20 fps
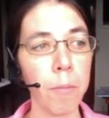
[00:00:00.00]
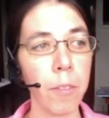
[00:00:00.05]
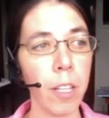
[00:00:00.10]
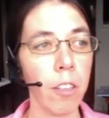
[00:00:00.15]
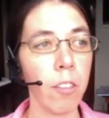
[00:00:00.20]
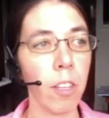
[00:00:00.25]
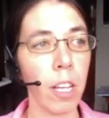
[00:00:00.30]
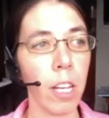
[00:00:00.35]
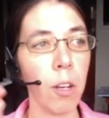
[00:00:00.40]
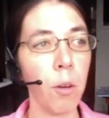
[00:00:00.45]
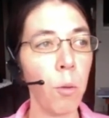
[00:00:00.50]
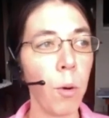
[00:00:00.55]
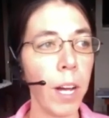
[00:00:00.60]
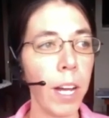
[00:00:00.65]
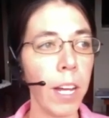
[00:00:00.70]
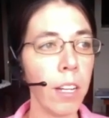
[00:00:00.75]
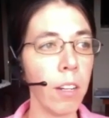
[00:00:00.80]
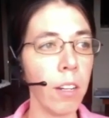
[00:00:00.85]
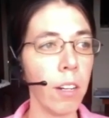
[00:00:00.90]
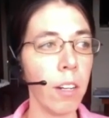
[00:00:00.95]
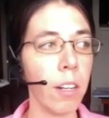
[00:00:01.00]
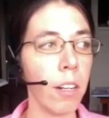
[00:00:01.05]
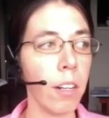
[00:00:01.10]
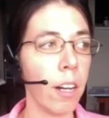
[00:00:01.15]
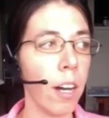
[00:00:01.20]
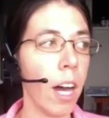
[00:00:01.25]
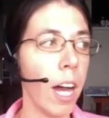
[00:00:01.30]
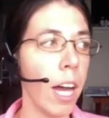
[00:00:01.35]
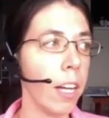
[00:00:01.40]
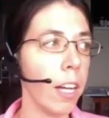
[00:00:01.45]
That's like when
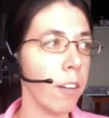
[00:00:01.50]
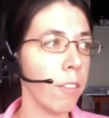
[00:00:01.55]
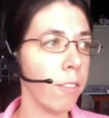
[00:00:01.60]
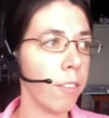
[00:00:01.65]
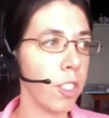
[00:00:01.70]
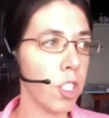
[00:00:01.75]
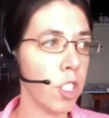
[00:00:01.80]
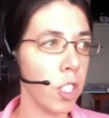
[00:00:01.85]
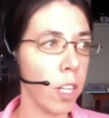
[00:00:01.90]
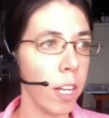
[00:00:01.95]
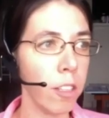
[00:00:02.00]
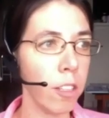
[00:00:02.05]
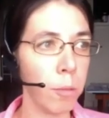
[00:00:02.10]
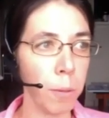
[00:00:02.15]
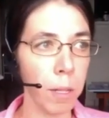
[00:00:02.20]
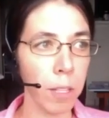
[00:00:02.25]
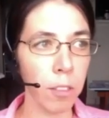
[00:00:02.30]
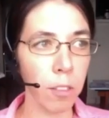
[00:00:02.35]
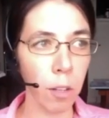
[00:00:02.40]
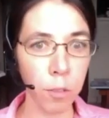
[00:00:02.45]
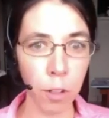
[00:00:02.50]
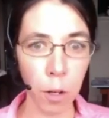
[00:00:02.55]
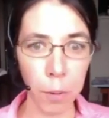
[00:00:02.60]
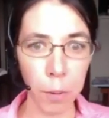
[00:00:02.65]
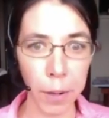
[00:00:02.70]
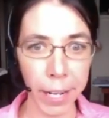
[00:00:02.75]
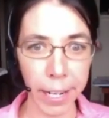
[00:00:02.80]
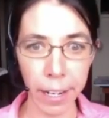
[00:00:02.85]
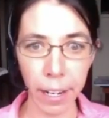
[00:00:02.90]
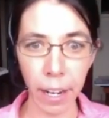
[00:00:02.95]
I visualize myself
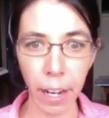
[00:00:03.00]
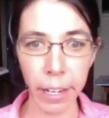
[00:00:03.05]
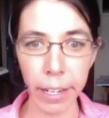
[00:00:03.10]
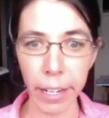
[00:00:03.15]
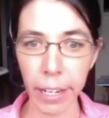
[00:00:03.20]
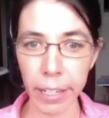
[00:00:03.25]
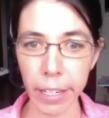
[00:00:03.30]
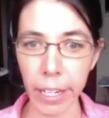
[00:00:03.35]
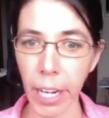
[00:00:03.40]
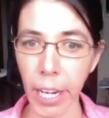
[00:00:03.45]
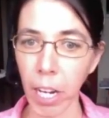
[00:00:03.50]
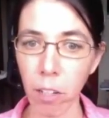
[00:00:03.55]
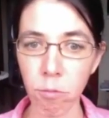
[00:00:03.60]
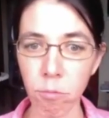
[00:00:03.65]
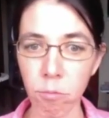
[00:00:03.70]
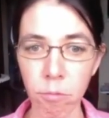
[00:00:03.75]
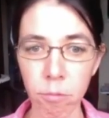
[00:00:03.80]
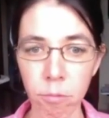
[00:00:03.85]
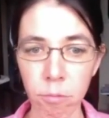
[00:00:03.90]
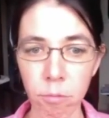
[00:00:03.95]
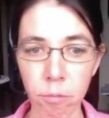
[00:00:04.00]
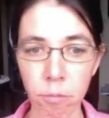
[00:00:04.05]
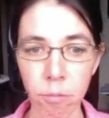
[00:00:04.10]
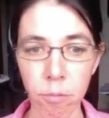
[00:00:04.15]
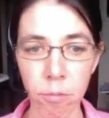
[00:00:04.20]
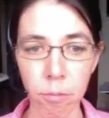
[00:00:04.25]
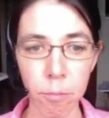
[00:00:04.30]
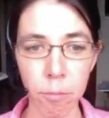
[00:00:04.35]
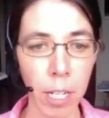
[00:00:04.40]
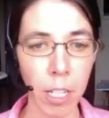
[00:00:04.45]
going kayaking.
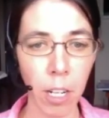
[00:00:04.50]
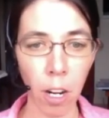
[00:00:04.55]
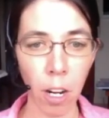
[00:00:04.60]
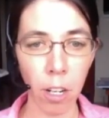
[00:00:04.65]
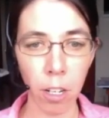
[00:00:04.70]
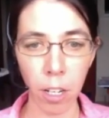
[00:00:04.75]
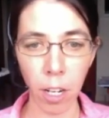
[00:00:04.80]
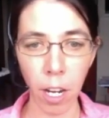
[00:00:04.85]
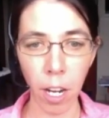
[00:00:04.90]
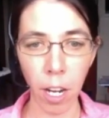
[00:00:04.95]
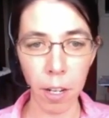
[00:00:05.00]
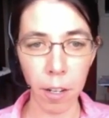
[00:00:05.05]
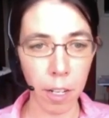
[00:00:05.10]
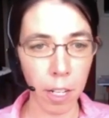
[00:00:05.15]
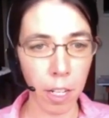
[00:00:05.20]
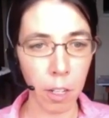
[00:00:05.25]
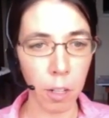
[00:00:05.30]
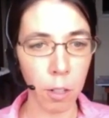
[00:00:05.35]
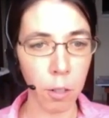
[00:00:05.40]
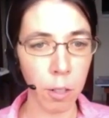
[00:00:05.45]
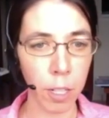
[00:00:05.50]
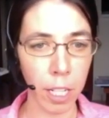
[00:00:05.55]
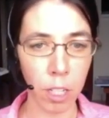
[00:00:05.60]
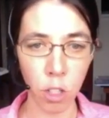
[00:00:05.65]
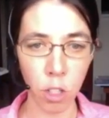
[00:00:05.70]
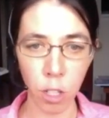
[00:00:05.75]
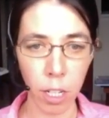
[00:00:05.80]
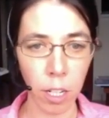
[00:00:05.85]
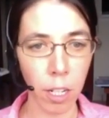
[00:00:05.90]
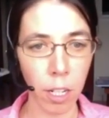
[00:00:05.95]
My daughter, I
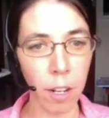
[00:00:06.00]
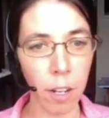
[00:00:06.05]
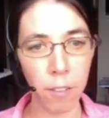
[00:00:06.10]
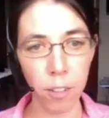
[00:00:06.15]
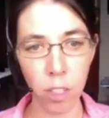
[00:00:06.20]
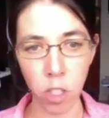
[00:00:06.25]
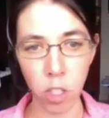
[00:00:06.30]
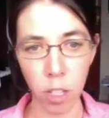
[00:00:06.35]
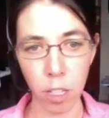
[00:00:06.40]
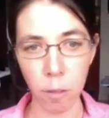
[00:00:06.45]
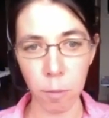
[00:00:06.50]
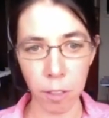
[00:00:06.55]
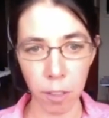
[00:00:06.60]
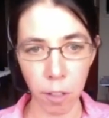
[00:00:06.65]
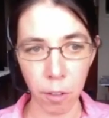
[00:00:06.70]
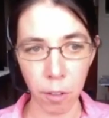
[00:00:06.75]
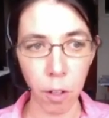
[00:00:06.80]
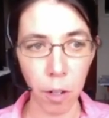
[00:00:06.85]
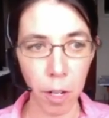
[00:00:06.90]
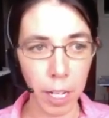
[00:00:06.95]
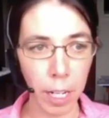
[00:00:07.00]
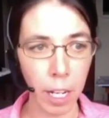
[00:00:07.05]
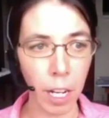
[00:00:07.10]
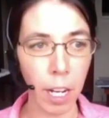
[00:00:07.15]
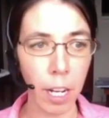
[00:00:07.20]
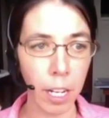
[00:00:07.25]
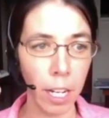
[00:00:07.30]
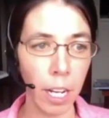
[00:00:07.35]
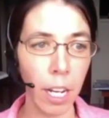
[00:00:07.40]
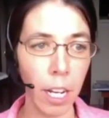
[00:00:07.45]
get triggered, I visualize myself going
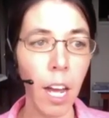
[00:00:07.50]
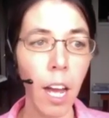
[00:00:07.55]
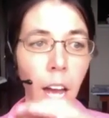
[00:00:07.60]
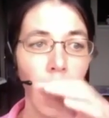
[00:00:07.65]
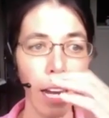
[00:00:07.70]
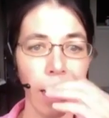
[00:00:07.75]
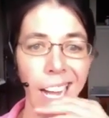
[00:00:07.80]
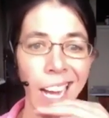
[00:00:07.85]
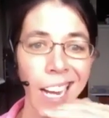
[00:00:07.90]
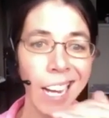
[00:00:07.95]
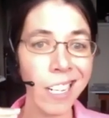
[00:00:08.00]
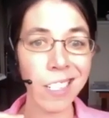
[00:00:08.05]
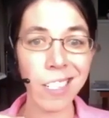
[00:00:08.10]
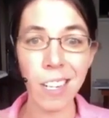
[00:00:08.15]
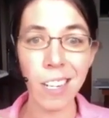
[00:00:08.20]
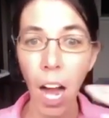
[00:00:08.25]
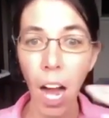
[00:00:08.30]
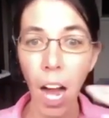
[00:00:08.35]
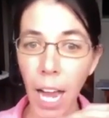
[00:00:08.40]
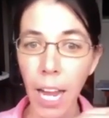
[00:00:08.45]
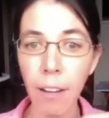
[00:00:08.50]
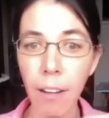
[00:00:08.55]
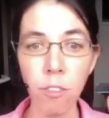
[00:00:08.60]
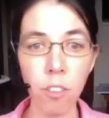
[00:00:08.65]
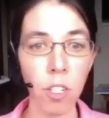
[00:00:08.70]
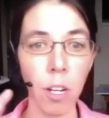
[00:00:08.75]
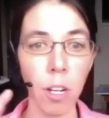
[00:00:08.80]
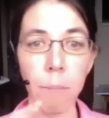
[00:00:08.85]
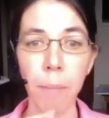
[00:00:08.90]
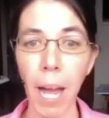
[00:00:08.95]
kayaking. I kind of
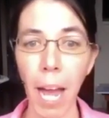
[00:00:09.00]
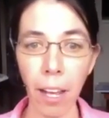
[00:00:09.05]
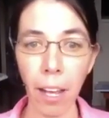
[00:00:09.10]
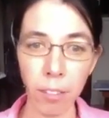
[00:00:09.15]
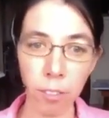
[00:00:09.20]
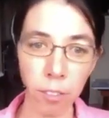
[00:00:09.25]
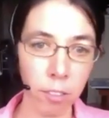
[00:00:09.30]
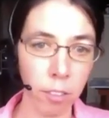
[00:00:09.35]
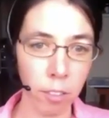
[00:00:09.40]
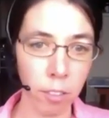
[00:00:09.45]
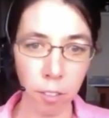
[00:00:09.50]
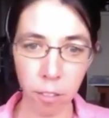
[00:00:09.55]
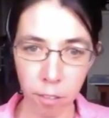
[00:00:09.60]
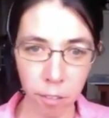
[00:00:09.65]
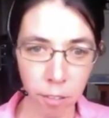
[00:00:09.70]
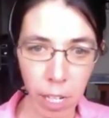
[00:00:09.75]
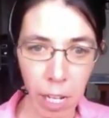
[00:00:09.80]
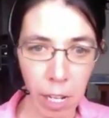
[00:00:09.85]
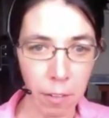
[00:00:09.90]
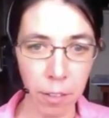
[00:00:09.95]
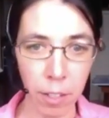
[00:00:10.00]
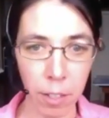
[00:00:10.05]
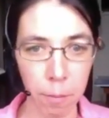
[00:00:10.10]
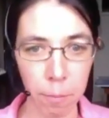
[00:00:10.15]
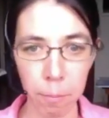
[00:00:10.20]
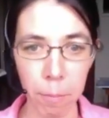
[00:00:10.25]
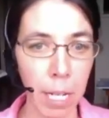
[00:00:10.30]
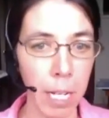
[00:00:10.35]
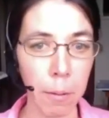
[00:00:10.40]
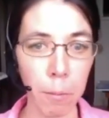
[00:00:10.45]
dived past
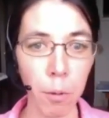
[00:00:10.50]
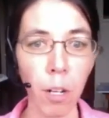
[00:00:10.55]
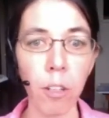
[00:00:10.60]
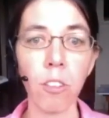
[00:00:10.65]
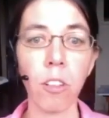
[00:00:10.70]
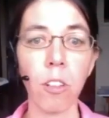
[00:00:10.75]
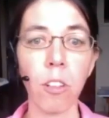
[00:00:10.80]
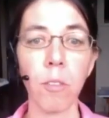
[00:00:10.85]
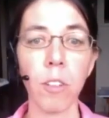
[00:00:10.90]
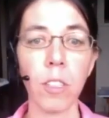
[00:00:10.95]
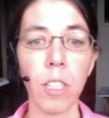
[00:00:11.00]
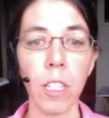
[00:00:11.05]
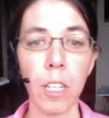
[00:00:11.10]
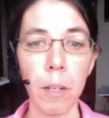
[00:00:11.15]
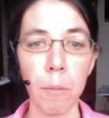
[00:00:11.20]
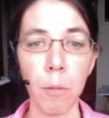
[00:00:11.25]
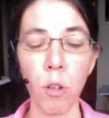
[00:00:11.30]
even being present with the